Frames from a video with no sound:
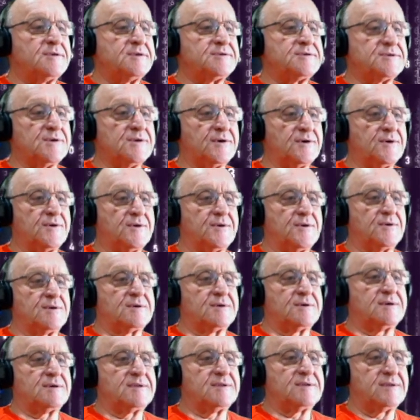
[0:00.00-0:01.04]
So
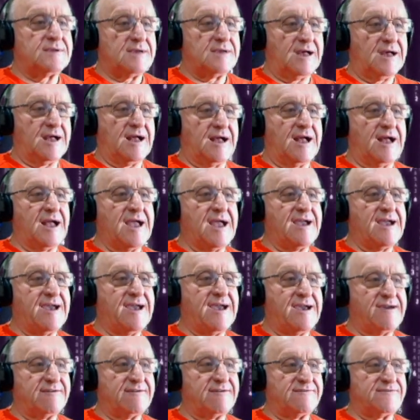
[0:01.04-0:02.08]
I
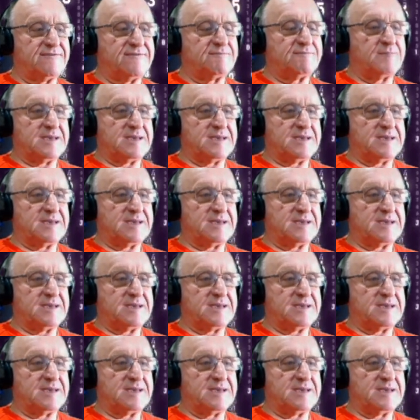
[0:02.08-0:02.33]
have